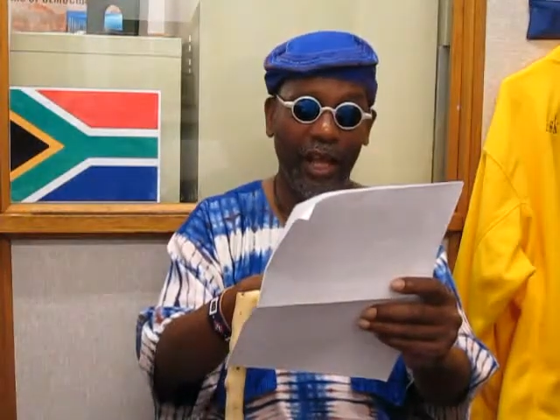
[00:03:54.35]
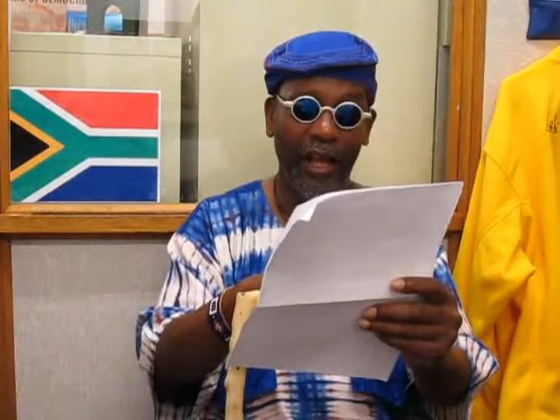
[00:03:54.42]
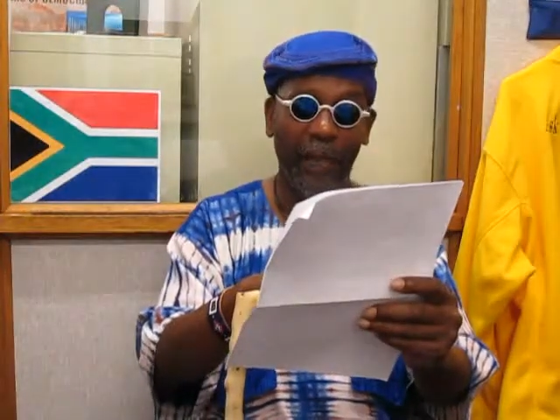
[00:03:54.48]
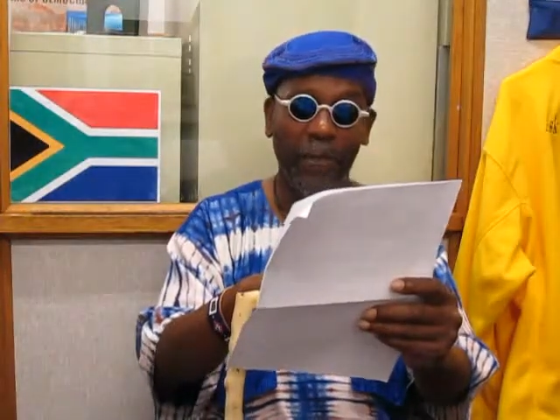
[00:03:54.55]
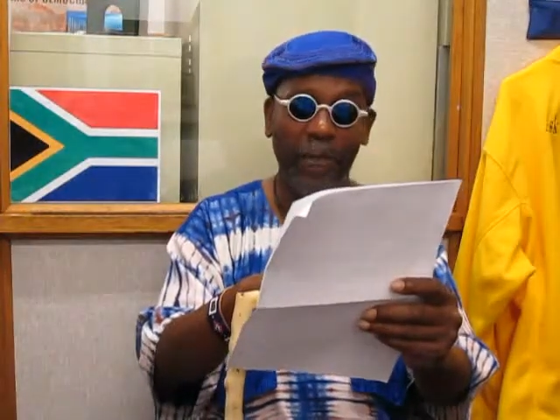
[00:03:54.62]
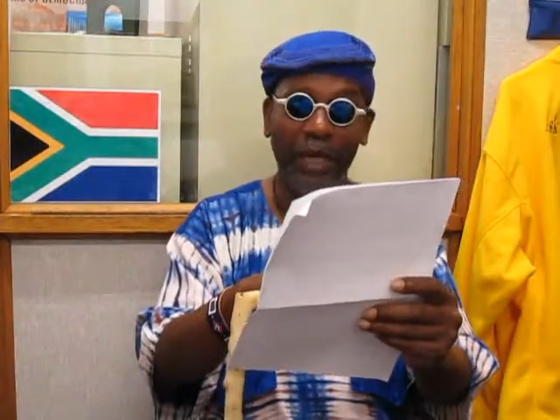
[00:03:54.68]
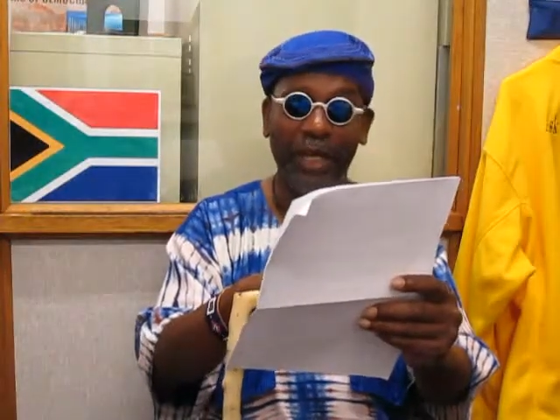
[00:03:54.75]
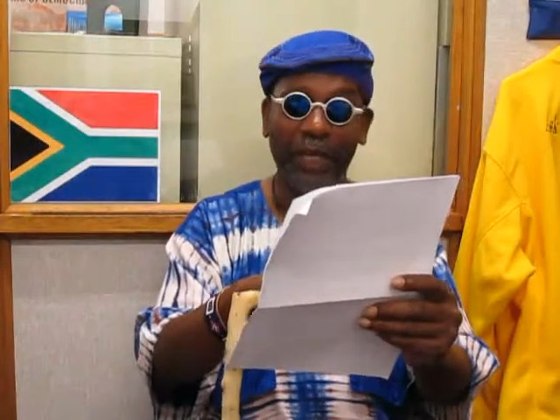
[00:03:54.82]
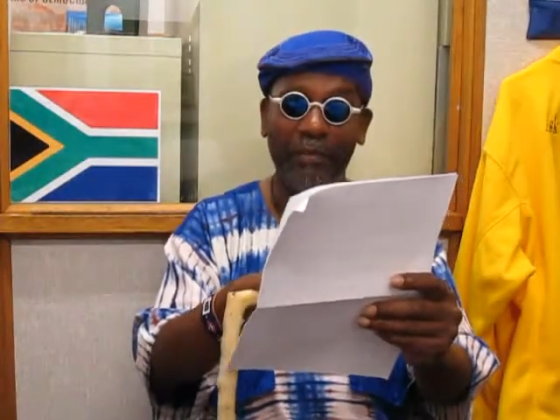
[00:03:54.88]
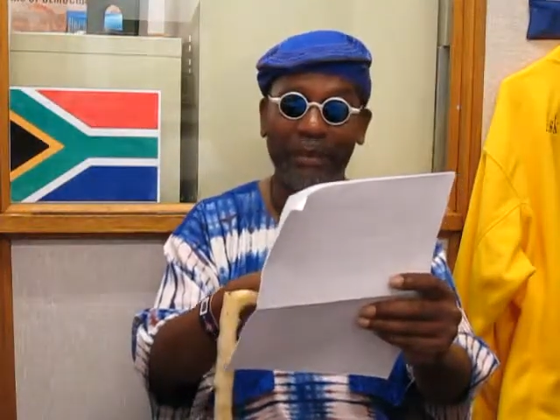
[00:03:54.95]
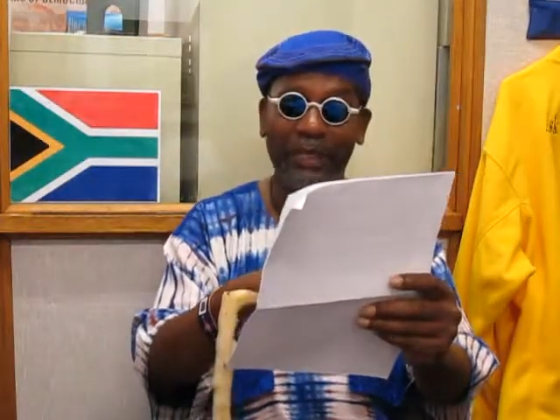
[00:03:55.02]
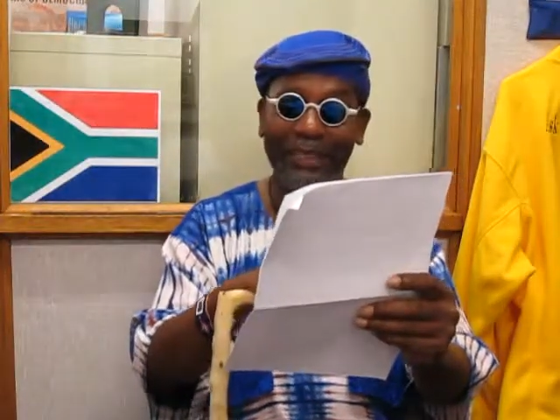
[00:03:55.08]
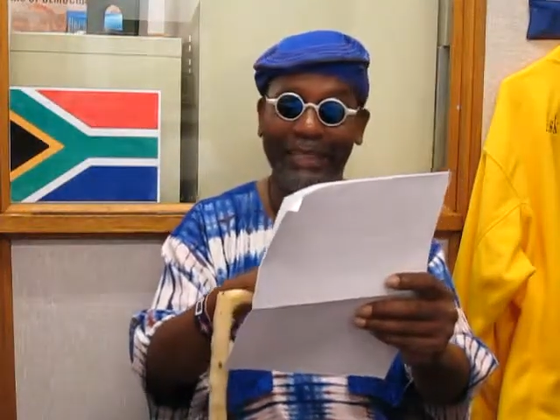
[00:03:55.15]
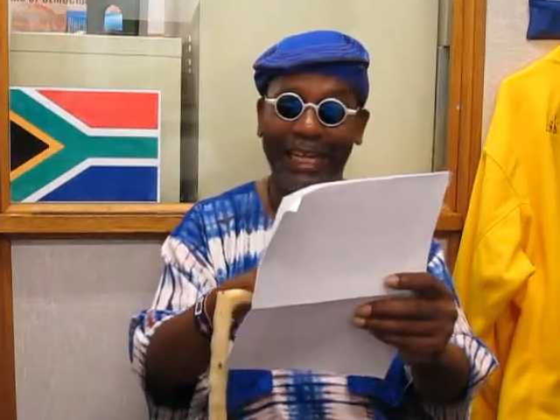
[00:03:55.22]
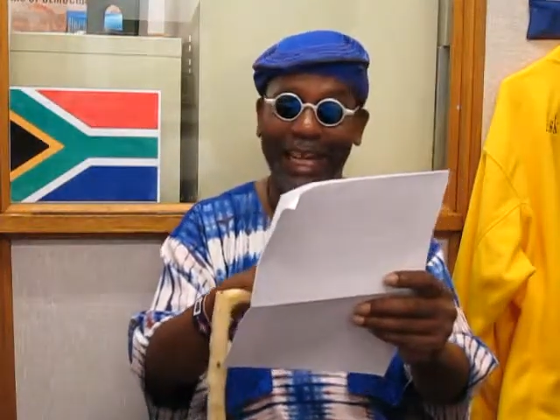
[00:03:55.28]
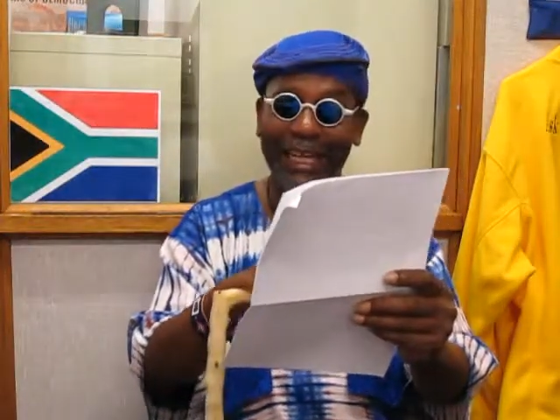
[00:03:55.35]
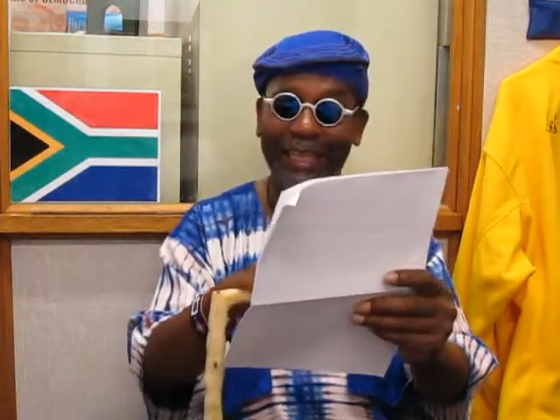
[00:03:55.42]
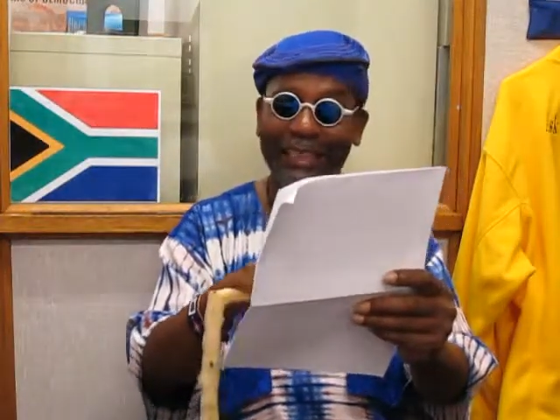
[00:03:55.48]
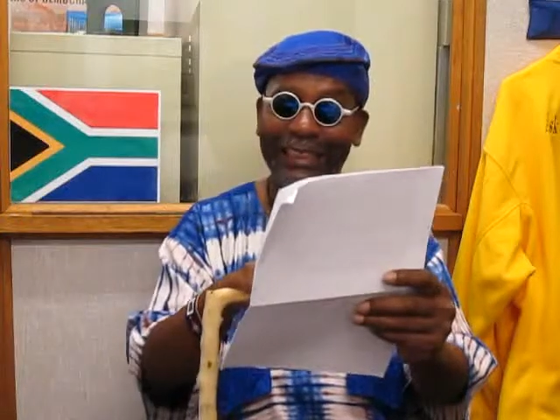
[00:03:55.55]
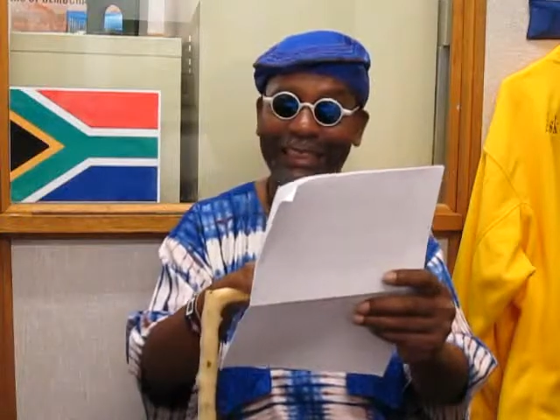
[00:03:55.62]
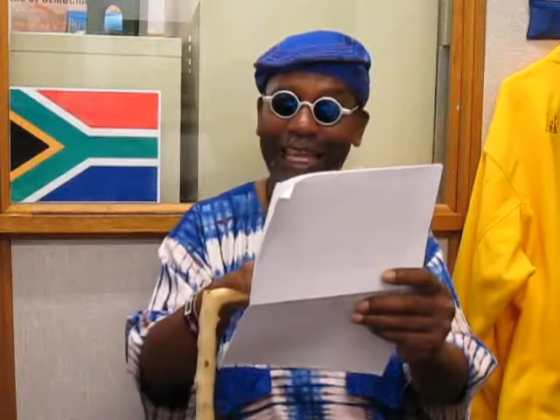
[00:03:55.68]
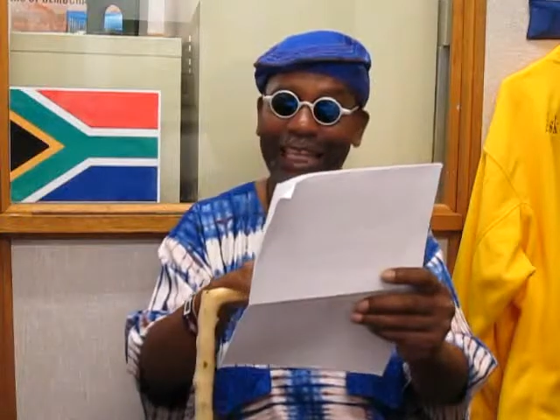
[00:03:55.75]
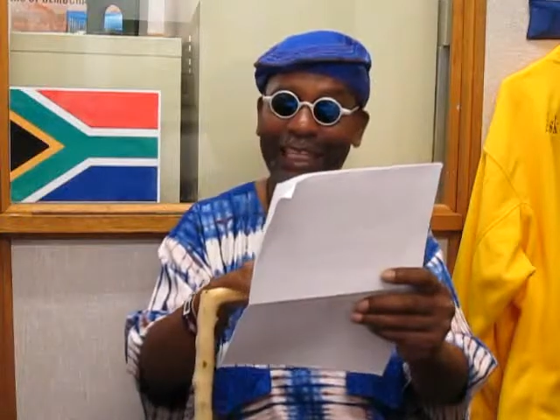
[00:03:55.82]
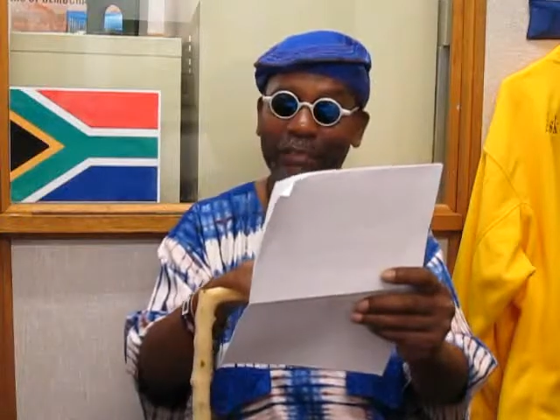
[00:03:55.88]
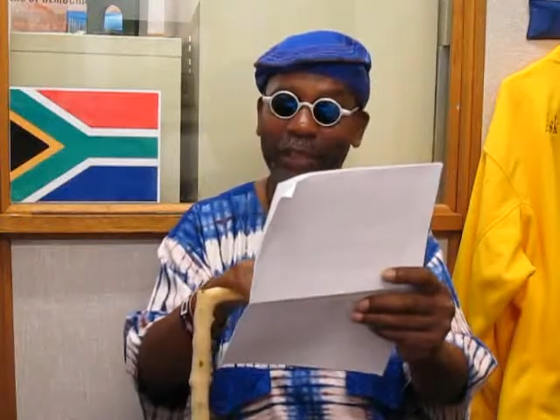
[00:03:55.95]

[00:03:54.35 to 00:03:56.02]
Money, besides, saves